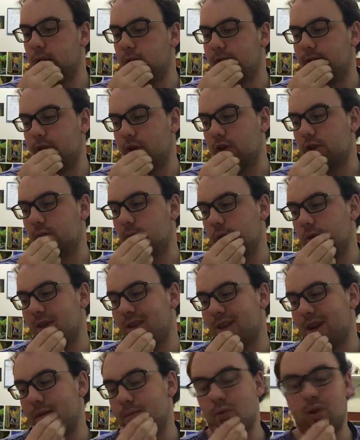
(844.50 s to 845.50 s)
First
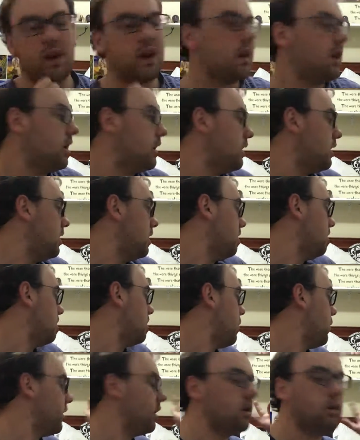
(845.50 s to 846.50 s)
book that I'm reading is
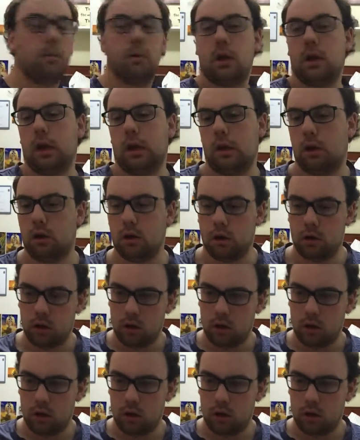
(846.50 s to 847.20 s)
going to be